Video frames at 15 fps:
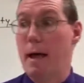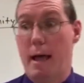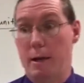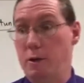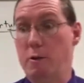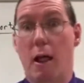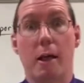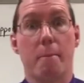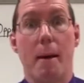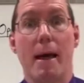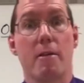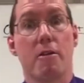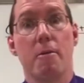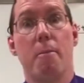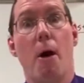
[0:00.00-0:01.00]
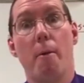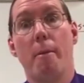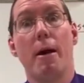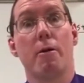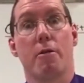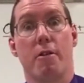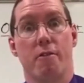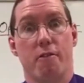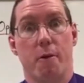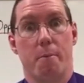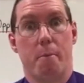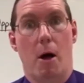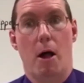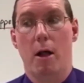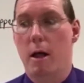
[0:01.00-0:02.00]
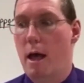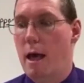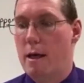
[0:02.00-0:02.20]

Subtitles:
And you like basketball better than football.